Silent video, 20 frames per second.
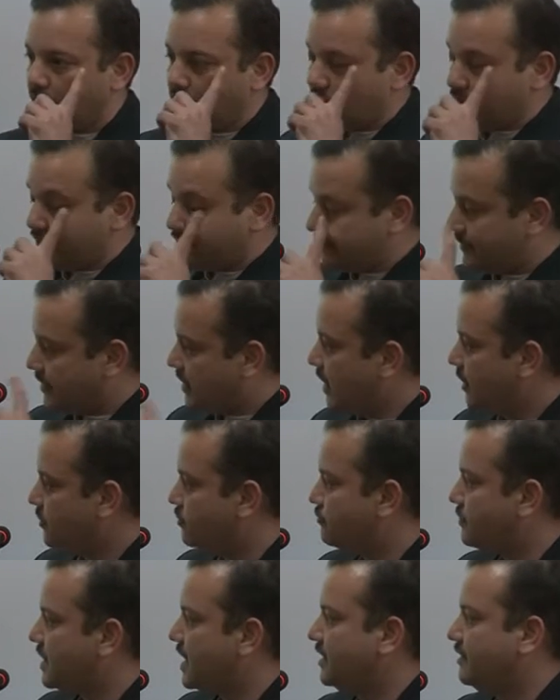
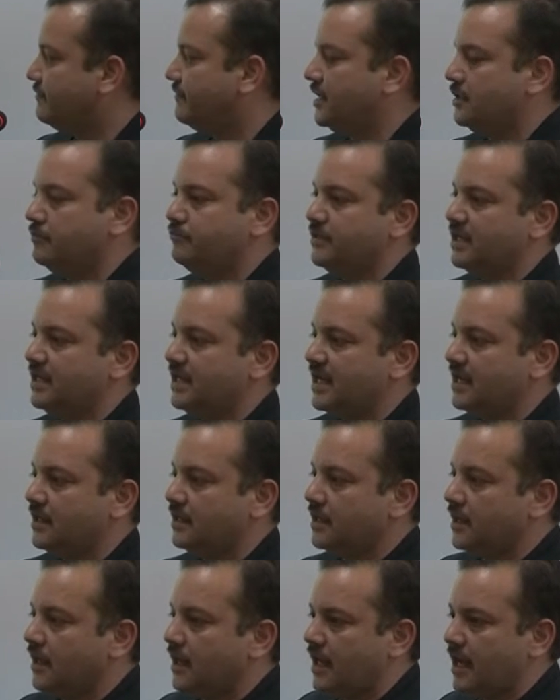hydropower development
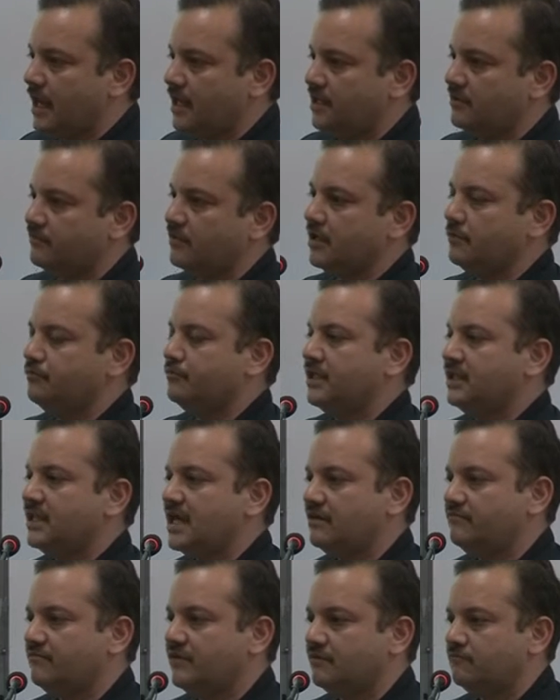and development
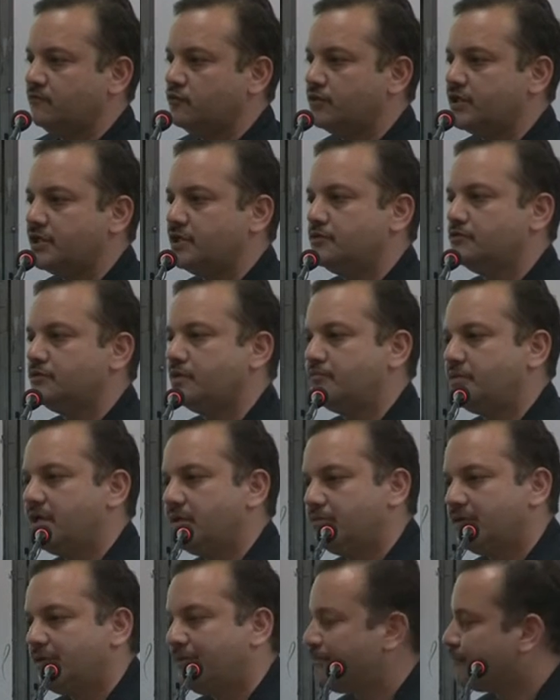that we have looked into the
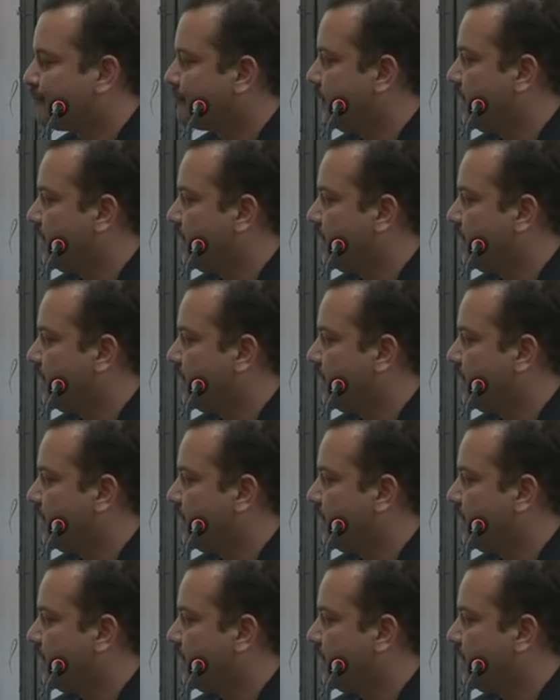paper.